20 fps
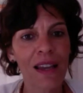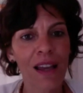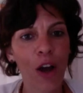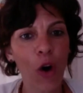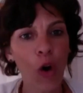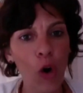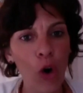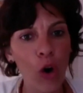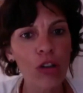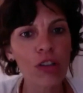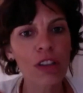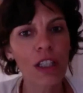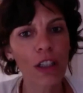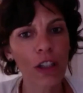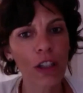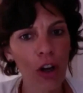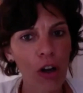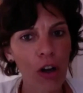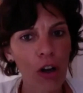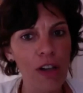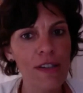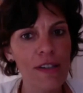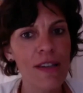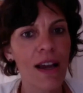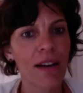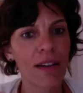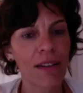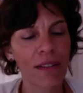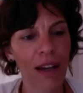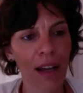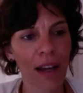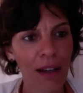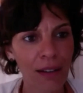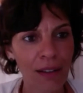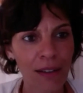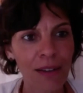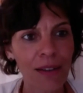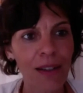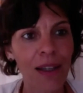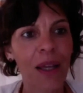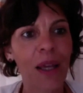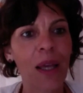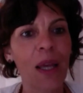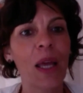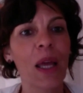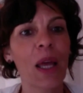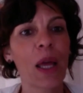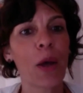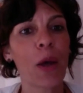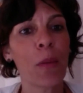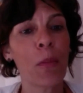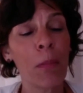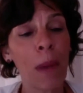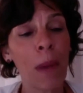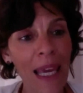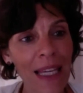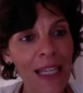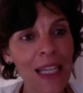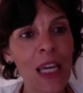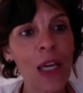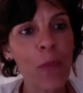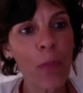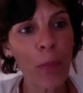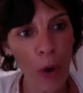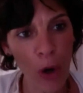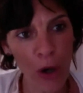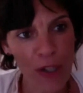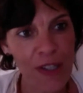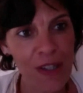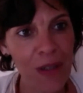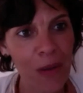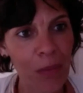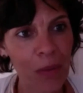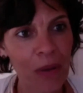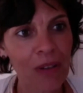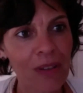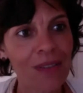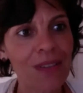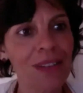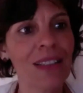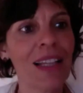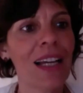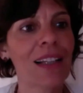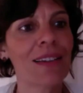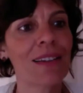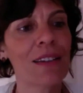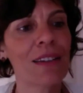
all the laws are done making possible that the